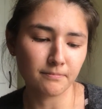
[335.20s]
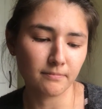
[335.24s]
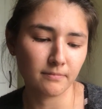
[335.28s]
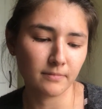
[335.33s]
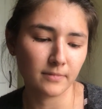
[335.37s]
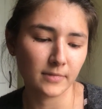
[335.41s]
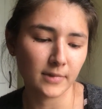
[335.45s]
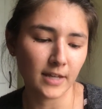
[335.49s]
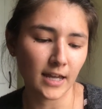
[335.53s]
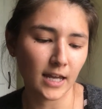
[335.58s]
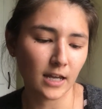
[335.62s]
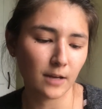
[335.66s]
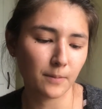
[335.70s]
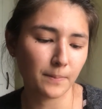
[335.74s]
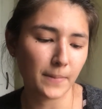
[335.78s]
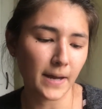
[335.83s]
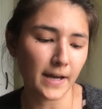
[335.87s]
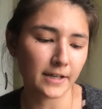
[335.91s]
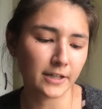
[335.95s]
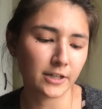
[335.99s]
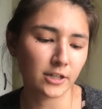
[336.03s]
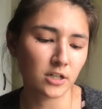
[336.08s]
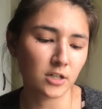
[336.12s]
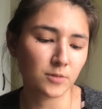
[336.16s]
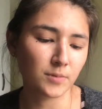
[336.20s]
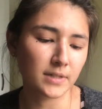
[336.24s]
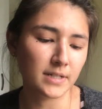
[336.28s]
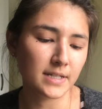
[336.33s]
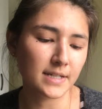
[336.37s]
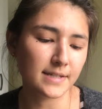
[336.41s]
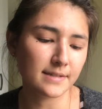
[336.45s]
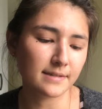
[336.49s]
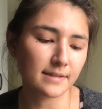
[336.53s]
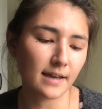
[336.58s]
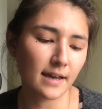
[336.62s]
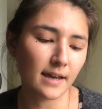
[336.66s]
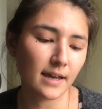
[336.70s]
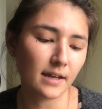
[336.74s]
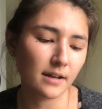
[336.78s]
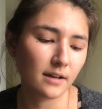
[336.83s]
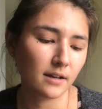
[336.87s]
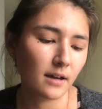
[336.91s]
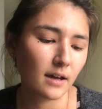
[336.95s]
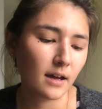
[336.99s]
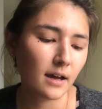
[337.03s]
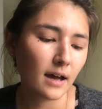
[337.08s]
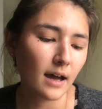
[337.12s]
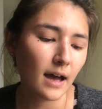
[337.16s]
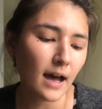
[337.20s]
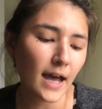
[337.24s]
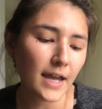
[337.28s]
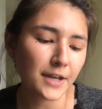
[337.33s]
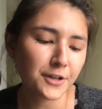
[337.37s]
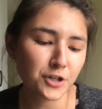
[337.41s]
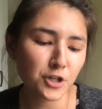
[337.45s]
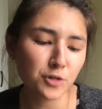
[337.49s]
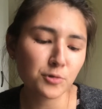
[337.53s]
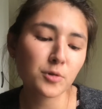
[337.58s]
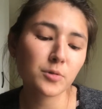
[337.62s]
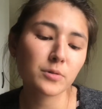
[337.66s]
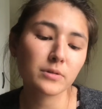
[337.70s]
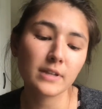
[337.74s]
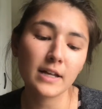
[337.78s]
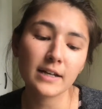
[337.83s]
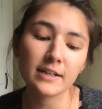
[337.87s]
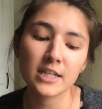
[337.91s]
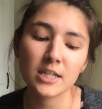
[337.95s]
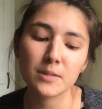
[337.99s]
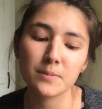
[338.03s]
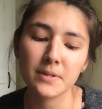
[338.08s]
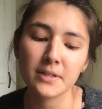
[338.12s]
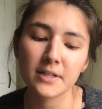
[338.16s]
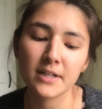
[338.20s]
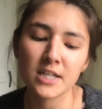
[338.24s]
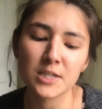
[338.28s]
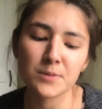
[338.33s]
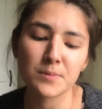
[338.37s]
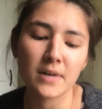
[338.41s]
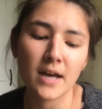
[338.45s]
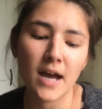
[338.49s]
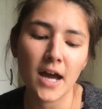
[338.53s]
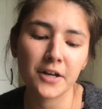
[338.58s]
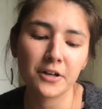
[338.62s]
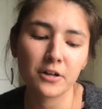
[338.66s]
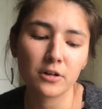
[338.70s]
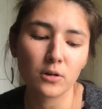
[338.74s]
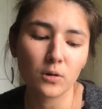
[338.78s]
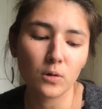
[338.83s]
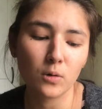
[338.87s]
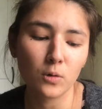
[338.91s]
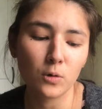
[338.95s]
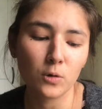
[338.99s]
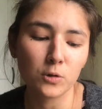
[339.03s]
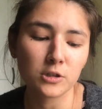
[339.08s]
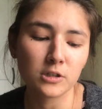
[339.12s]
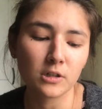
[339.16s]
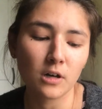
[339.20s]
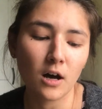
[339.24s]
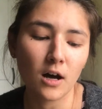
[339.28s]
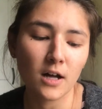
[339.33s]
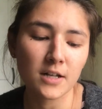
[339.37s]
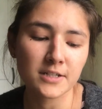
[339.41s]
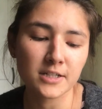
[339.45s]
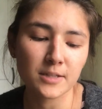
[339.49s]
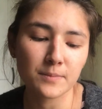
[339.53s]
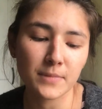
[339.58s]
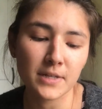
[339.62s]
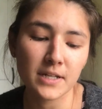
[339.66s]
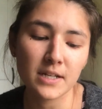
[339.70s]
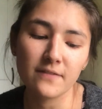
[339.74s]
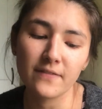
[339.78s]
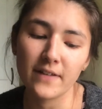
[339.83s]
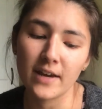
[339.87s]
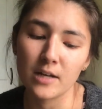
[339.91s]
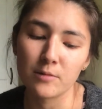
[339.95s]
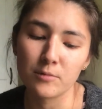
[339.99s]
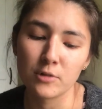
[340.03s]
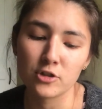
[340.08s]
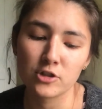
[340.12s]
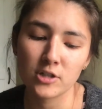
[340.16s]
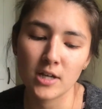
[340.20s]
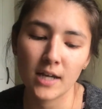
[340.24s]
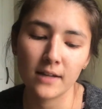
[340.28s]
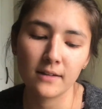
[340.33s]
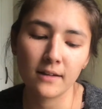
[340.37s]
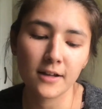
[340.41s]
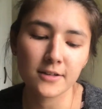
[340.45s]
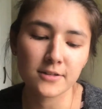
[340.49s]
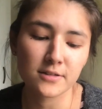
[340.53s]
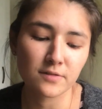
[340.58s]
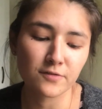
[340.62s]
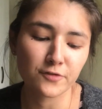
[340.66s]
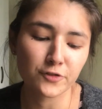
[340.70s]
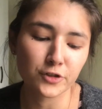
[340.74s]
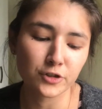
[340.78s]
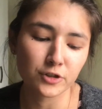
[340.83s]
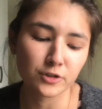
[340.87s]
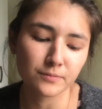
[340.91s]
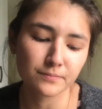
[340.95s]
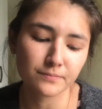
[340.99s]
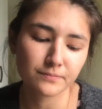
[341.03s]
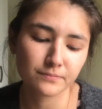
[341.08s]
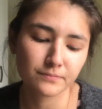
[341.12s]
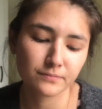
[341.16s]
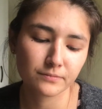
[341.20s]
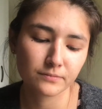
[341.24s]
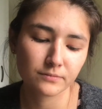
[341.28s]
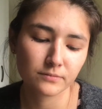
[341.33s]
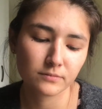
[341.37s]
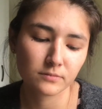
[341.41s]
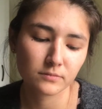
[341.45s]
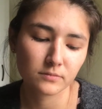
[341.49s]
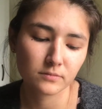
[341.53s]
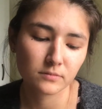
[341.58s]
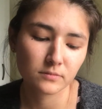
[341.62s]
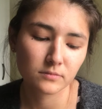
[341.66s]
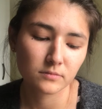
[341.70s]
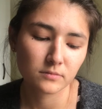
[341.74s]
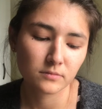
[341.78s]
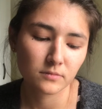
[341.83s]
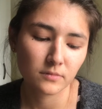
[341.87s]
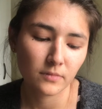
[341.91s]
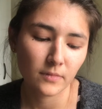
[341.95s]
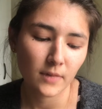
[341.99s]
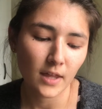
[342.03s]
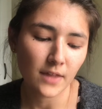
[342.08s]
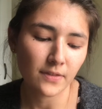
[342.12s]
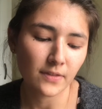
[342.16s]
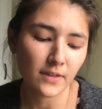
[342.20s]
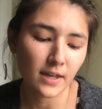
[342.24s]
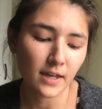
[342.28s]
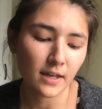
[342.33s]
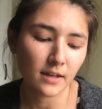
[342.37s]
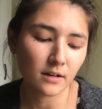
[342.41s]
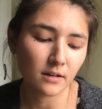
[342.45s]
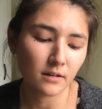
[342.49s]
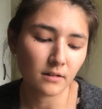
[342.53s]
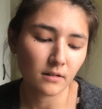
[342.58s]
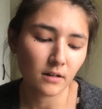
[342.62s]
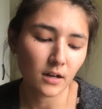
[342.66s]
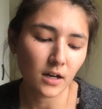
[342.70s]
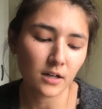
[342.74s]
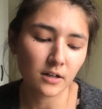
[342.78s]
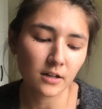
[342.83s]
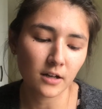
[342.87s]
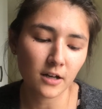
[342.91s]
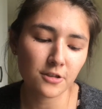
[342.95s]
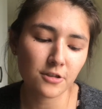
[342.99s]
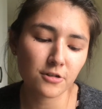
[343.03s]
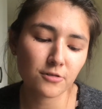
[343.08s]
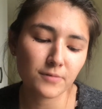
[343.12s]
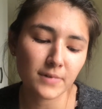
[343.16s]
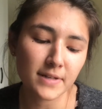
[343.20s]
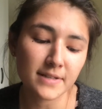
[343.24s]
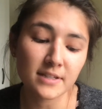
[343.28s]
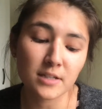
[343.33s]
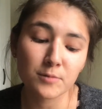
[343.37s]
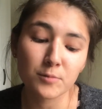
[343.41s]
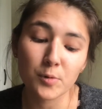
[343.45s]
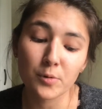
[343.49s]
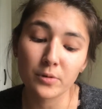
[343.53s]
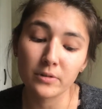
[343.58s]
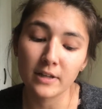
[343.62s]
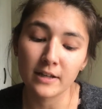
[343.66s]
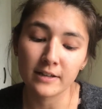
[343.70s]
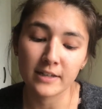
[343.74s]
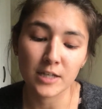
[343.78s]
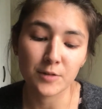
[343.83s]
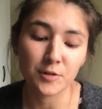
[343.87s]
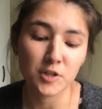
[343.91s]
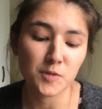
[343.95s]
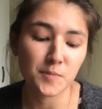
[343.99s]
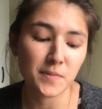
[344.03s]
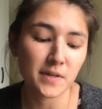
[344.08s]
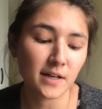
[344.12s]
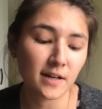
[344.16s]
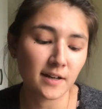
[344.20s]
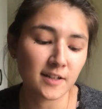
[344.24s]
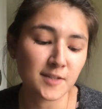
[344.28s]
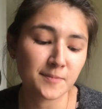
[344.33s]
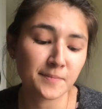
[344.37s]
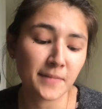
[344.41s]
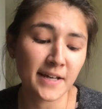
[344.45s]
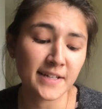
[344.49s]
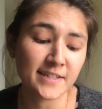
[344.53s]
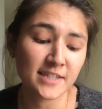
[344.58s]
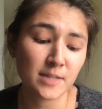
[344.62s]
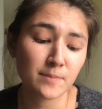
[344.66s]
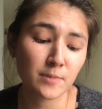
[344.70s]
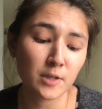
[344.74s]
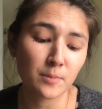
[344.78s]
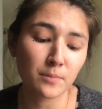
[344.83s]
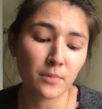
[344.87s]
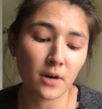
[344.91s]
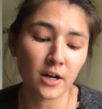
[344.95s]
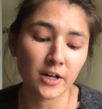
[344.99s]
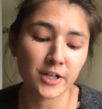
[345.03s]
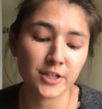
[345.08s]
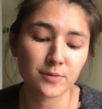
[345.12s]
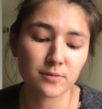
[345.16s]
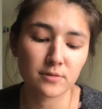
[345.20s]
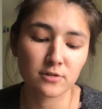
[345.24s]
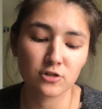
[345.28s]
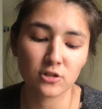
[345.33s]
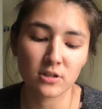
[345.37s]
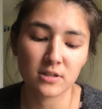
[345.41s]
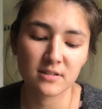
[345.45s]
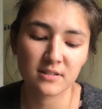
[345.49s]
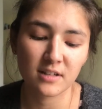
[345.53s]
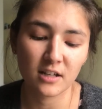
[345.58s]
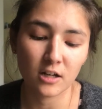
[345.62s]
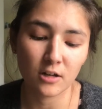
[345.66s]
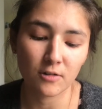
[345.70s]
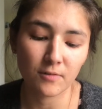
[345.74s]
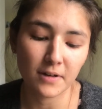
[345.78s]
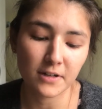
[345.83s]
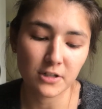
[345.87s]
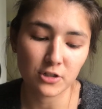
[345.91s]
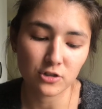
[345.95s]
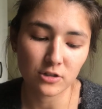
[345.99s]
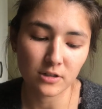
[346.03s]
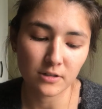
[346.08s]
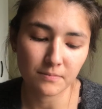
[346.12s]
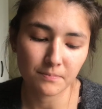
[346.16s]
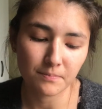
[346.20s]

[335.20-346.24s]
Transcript: Like back here when he said, I knew we were lucky because we had our old Honda minivan, which had lots of room. And then another reason we were lucky was because my sleeping box was just decoration.